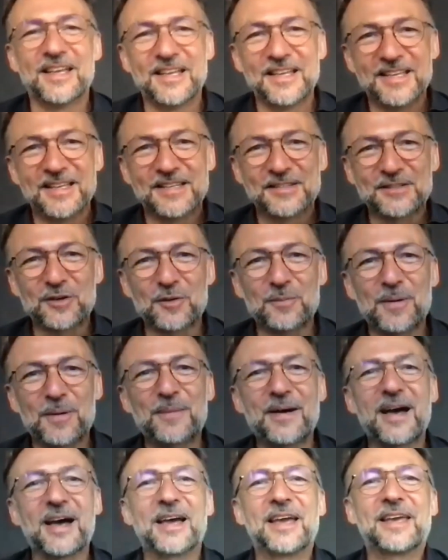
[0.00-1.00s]
So
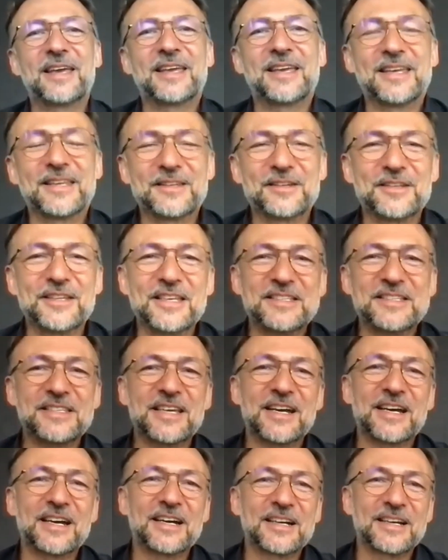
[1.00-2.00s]
bye-bye,
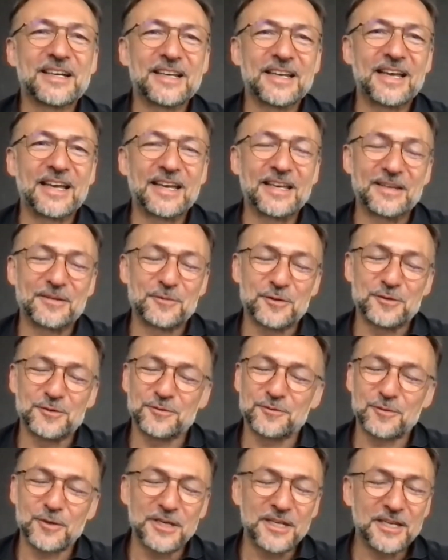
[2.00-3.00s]
Indonesia. It
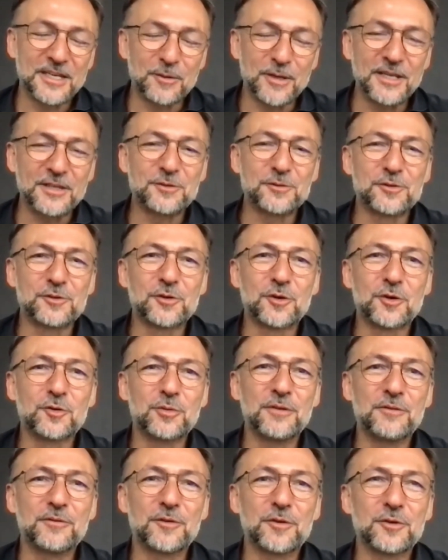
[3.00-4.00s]
was really great to
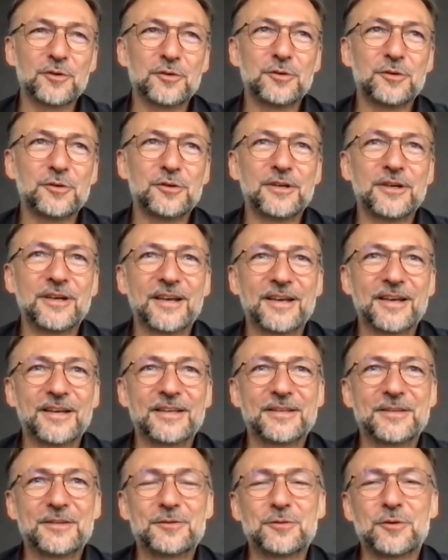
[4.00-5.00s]
talk with you.
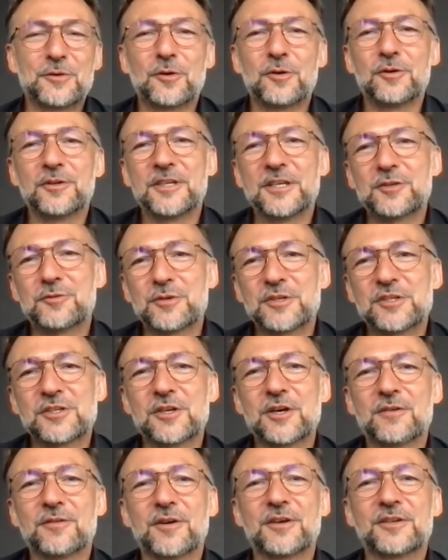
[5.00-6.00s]
To all Dietrich
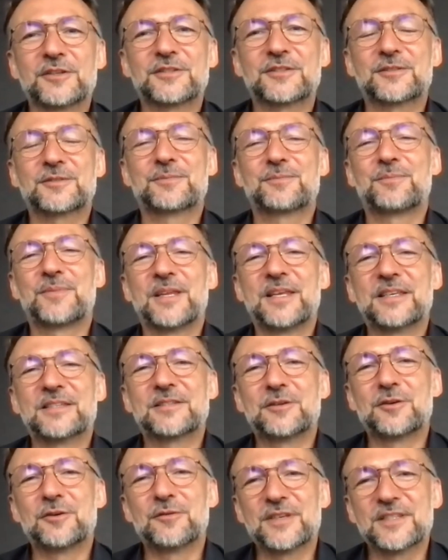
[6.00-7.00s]
lovers, please
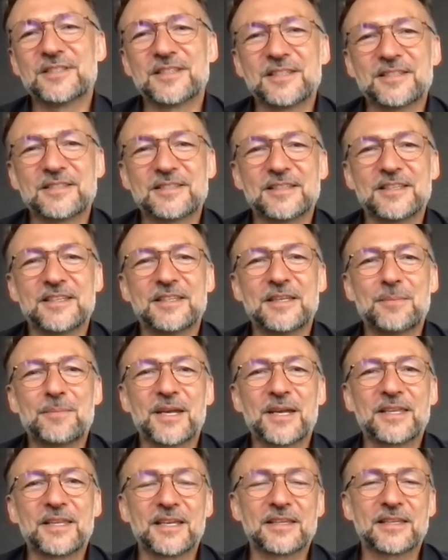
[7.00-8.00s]
go visit
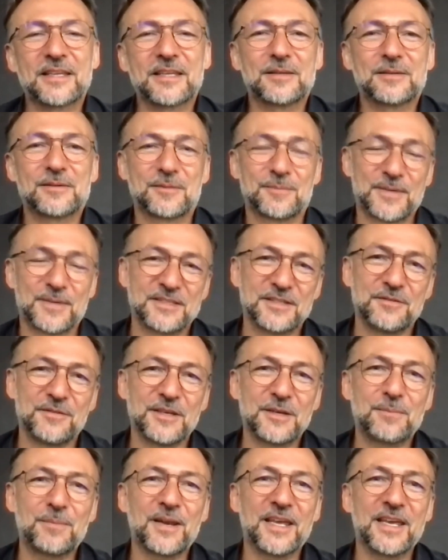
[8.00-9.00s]
Independent at
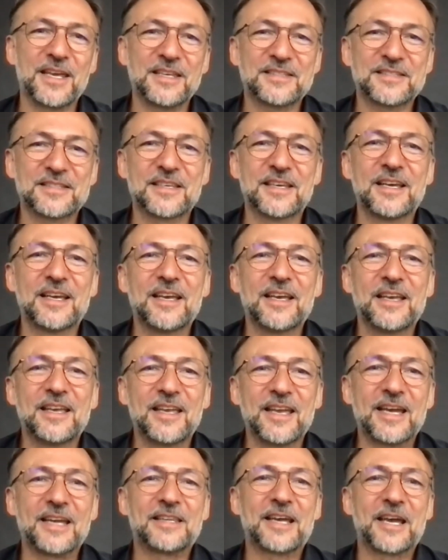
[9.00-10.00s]
Pacific Place,
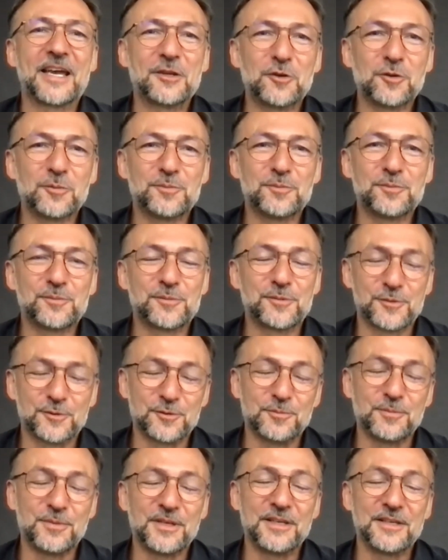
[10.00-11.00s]
and I hope
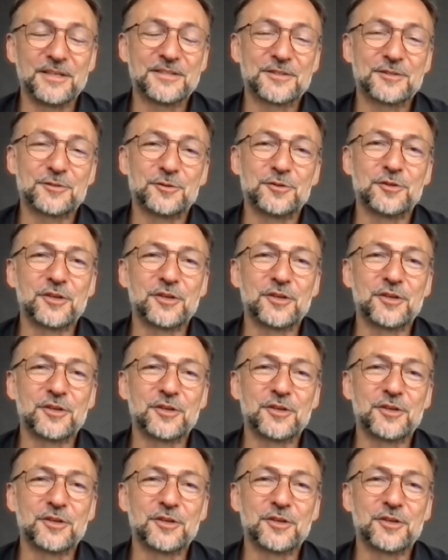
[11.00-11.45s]
to be soon